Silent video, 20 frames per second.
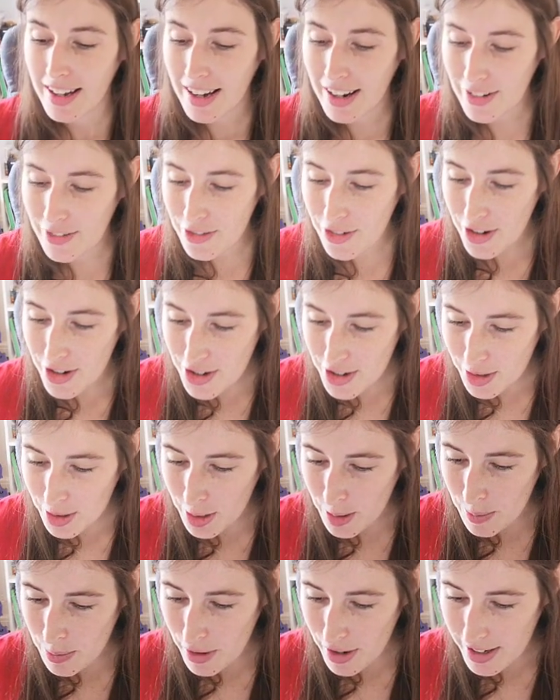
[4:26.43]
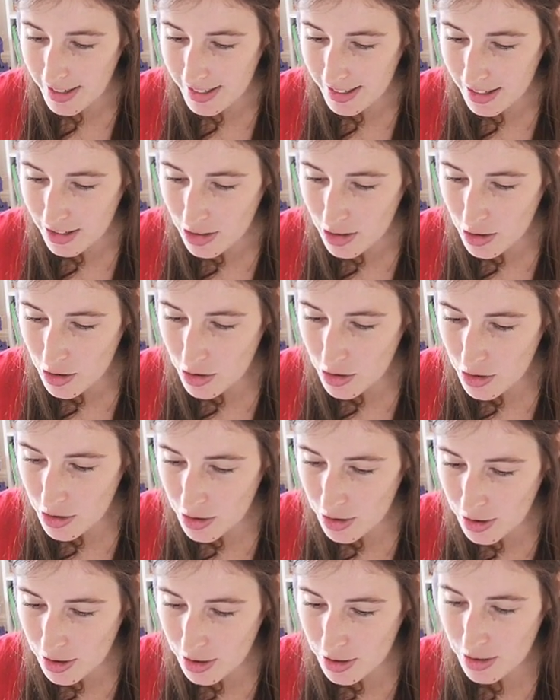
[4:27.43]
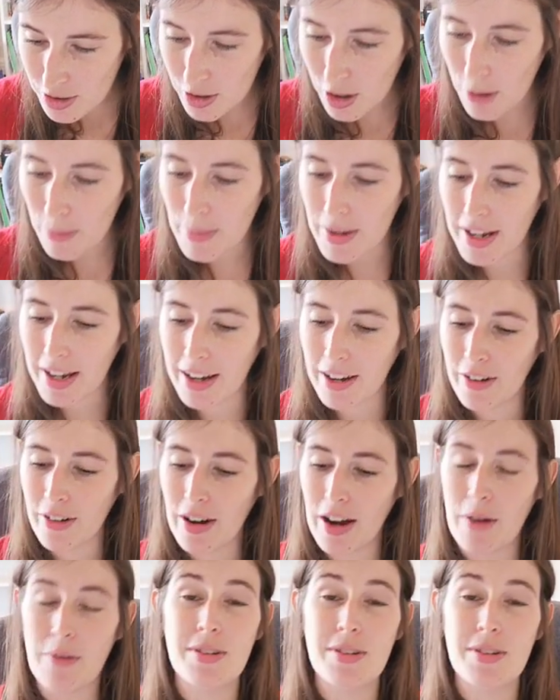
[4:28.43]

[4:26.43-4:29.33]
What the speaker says: and unfortunately price action just stopped me out.